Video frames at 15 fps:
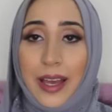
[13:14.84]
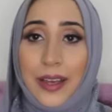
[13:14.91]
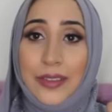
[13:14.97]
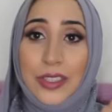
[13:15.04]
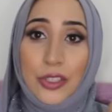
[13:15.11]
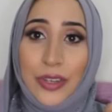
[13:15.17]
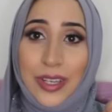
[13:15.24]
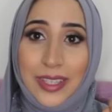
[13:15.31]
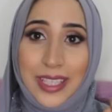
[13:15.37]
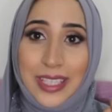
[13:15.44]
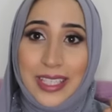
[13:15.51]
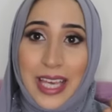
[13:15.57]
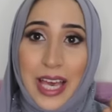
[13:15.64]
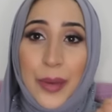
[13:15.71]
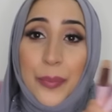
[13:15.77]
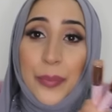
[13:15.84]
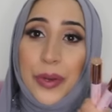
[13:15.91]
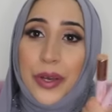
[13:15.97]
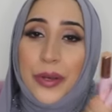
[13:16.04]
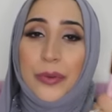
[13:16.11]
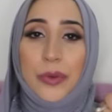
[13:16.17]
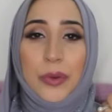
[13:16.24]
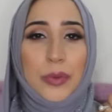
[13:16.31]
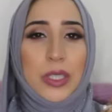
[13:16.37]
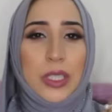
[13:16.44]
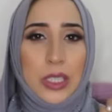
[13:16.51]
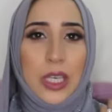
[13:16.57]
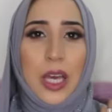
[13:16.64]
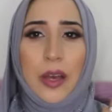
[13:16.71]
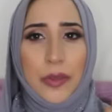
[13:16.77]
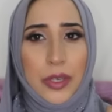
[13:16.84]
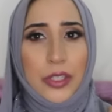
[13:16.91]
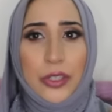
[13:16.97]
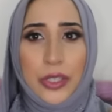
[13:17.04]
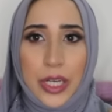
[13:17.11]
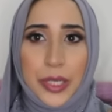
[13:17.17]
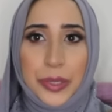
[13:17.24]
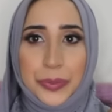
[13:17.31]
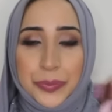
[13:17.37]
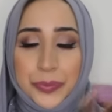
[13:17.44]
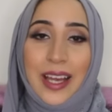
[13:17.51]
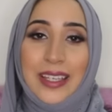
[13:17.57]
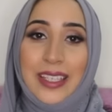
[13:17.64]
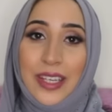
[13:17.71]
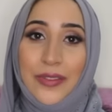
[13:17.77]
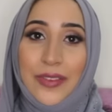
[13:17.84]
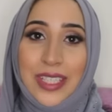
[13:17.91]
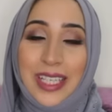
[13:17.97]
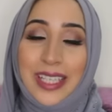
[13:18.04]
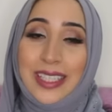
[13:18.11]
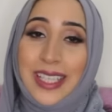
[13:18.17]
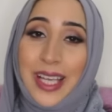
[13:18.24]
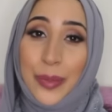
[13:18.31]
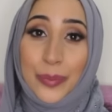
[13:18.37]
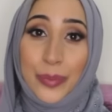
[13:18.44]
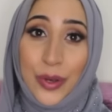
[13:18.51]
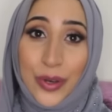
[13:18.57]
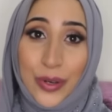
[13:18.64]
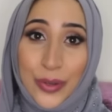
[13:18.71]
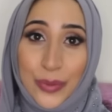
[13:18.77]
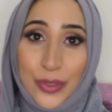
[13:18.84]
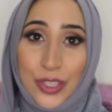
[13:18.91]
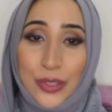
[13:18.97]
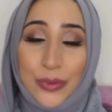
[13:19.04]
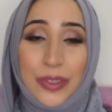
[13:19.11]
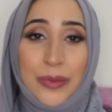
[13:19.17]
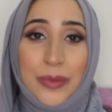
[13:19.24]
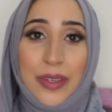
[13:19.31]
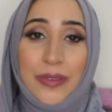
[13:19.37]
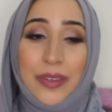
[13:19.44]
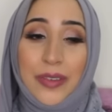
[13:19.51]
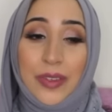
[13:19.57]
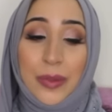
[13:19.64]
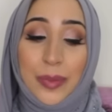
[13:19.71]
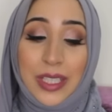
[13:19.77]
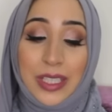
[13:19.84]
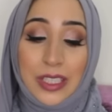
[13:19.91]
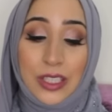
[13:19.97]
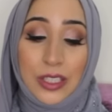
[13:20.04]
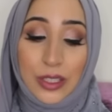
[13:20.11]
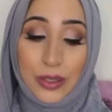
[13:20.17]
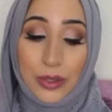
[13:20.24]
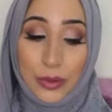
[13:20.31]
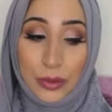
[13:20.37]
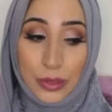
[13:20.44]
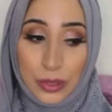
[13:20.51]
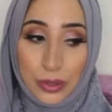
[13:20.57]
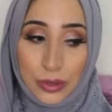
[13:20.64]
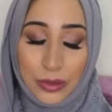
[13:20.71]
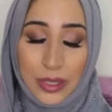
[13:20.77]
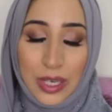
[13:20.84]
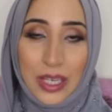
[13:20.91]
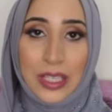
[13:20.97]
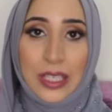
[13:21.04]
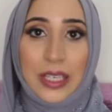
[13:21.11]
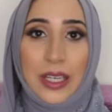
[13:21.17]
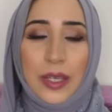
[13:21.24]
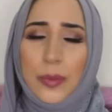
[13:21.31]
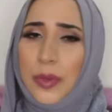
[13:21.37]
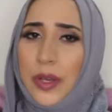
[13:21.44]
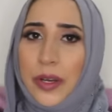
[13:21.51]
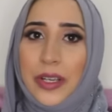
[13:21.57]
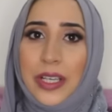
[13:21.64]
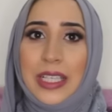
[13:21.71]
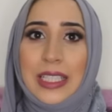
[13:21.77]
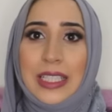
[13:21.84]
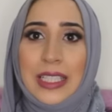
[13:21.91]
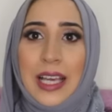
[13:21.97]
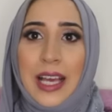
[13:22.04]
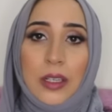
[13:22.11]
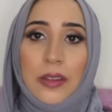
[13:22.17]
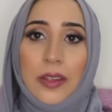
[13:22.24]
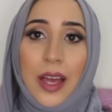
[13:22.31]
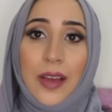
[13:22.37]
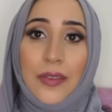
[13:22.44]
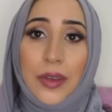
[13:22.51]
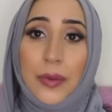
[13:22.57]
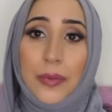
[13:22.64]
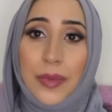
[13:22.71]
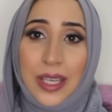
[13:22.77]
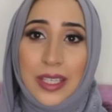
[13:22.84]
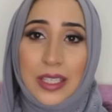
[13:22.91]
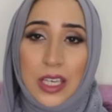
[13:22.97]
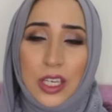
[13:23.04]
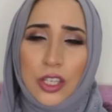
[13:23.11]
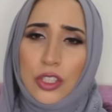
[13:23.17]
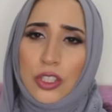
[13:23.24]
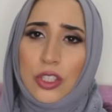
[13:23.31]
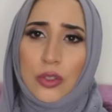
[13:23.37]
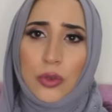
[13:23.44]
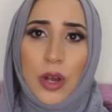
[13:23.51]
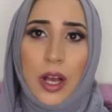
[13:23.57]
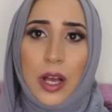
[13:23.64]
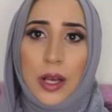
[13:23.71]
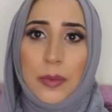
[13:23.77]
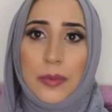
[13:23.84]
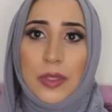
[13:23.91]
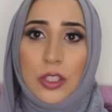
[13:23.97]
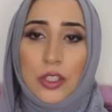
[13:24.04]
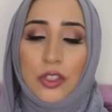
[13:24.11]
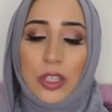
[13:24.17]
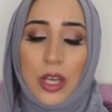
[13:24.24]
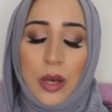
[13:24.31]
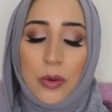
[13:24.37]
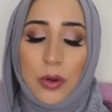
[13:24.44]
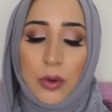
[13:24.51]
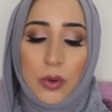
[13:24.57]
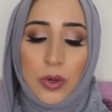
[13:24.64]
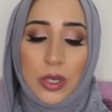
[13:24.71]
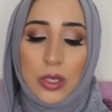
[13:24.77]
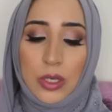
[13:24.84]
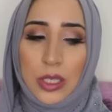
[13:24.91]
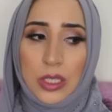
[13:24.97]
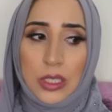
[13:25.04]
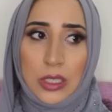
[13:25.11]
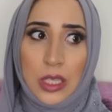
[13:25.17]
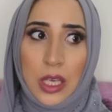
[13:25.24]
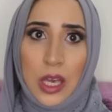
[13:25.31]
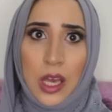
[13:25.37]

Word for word: I haven't tried these yet, but we will see how they turn out. I did visit Sabon, which is one of my favorite places to go to in Paris. They have amazing scrubs, shower oils,